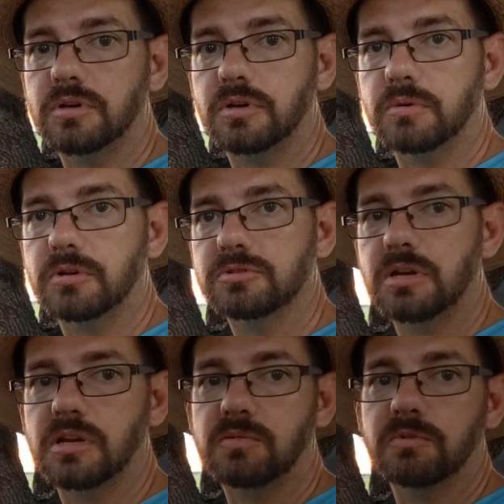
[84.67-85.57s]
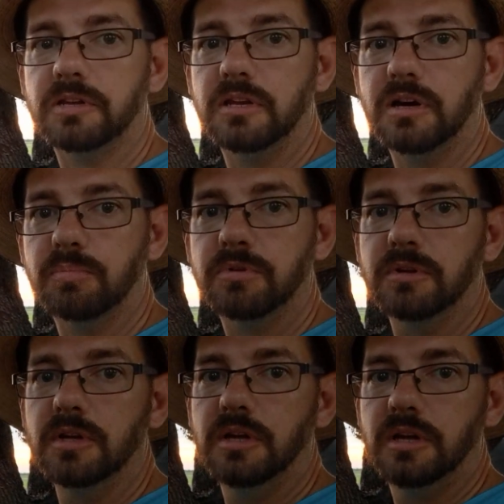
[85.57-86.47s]
so we're going to try to get them cleaned up.
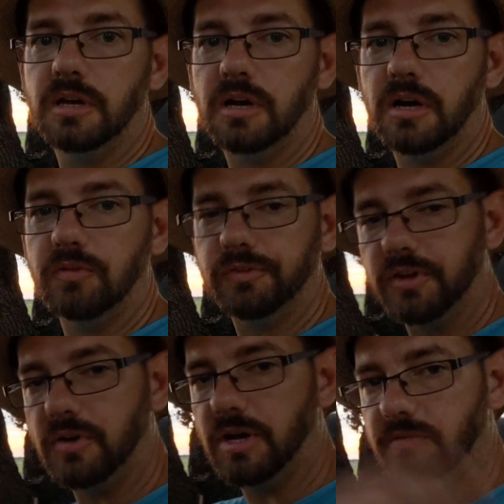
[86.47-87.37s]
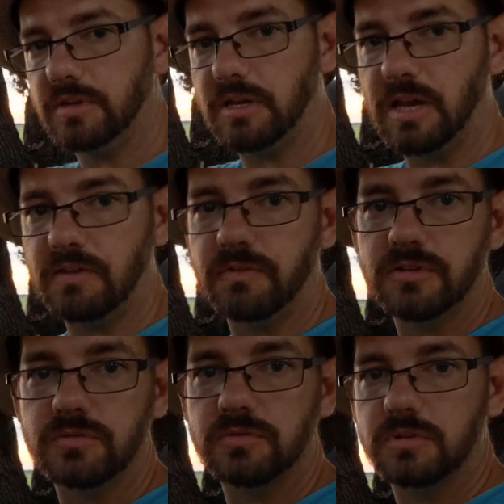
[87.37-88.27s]
Hopefully they don't have any
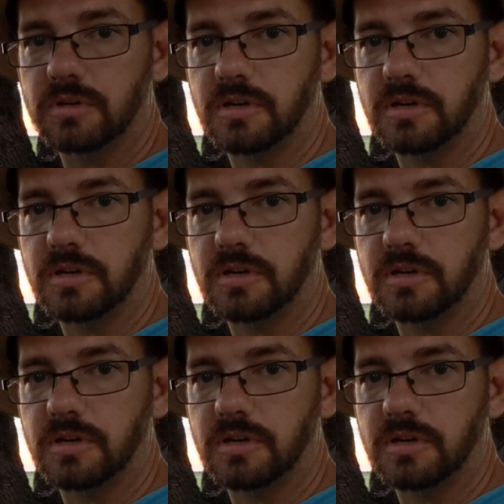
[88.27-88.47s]
adverse